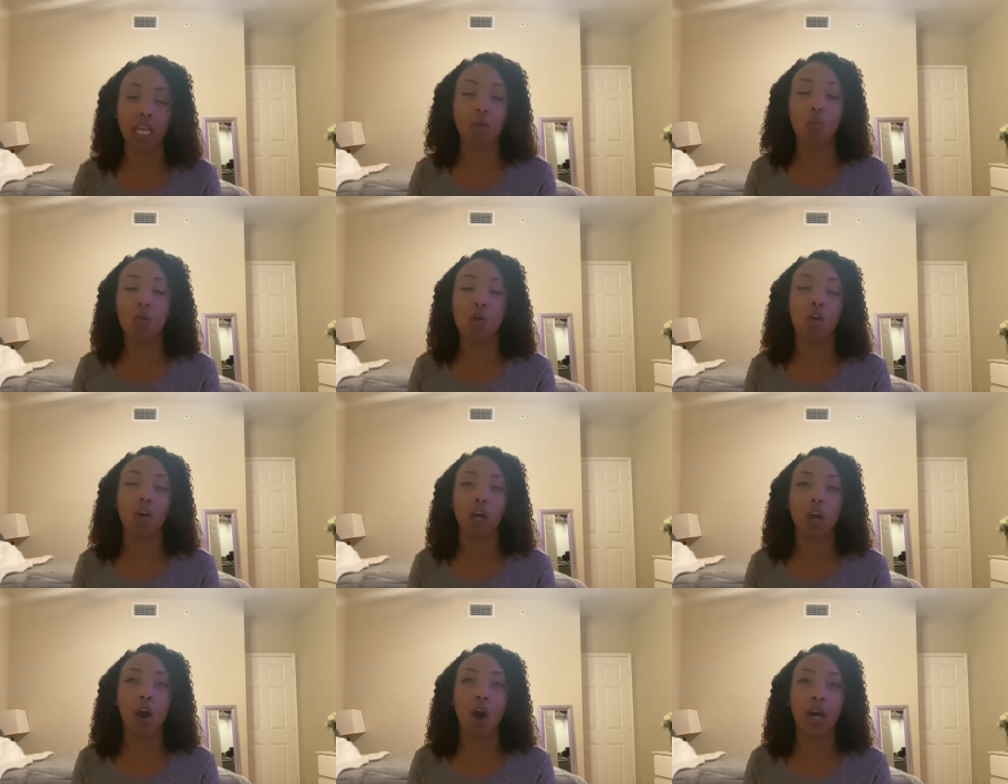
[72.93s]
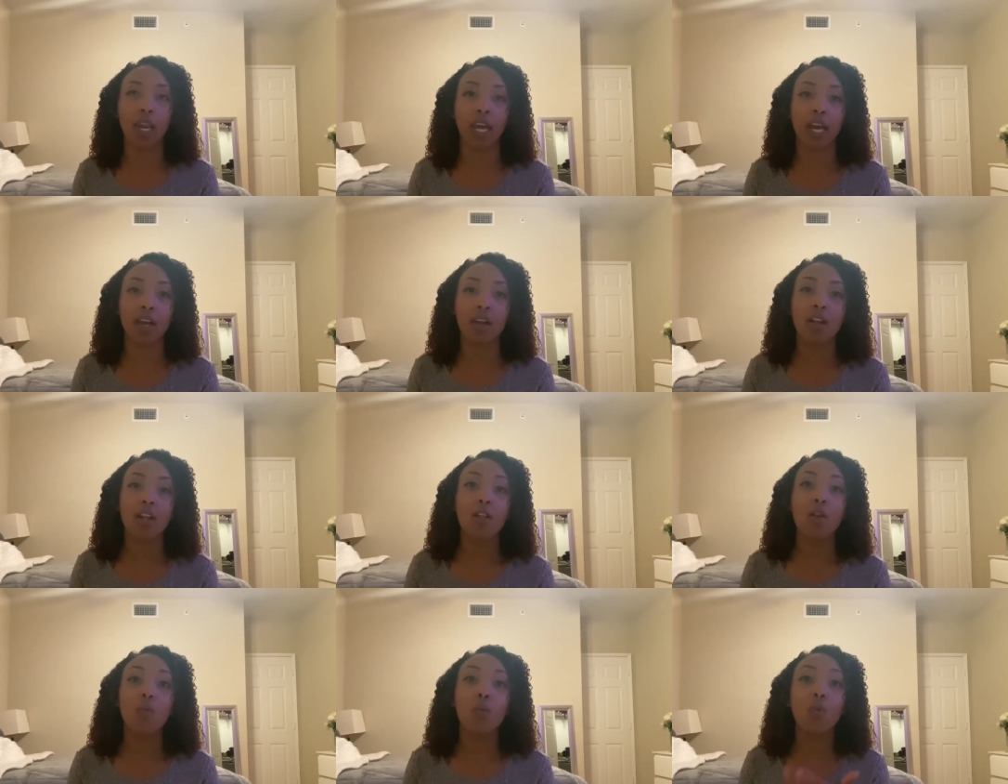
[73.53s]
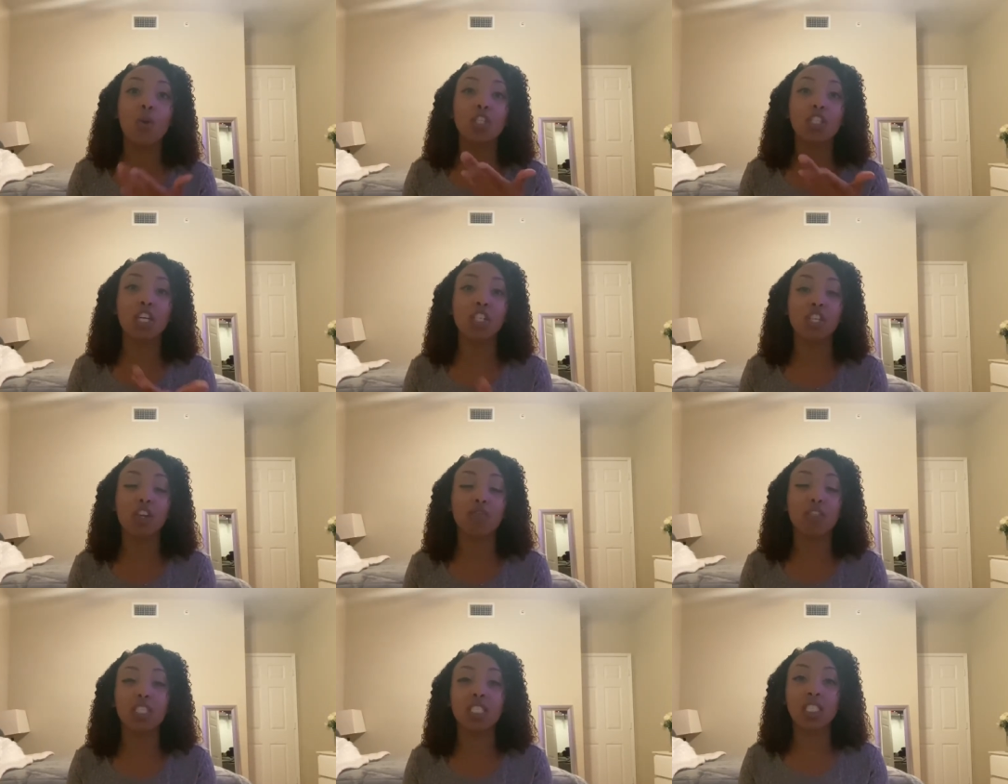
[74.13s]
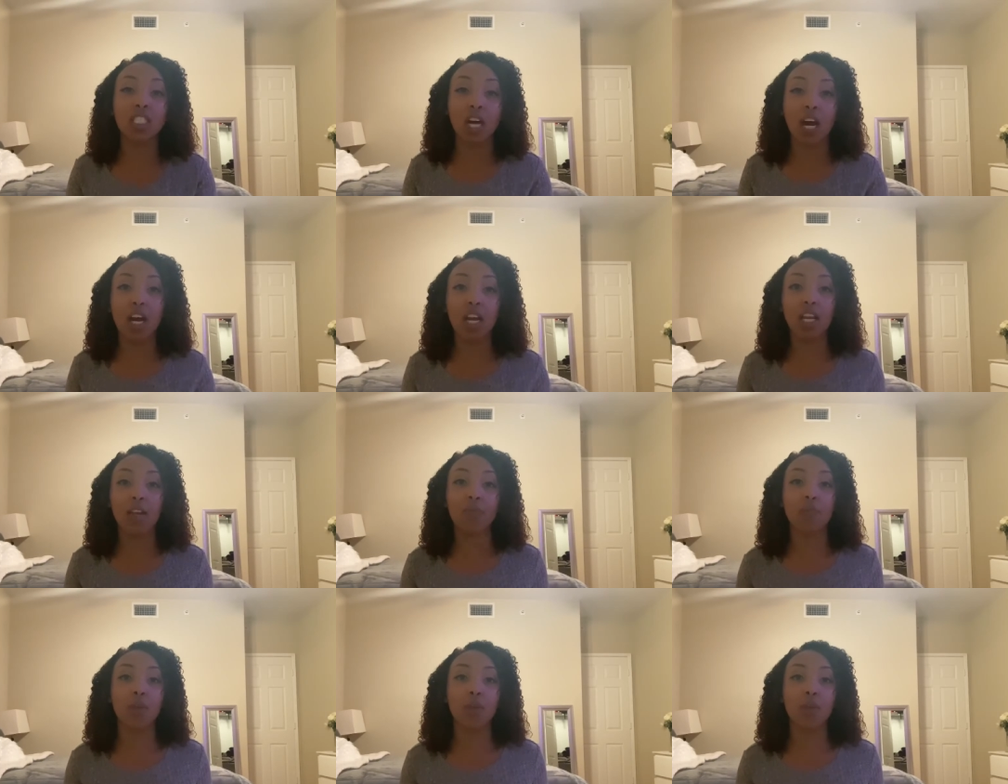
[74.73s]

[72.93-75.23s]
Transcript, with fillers: more on it, which I should have just done.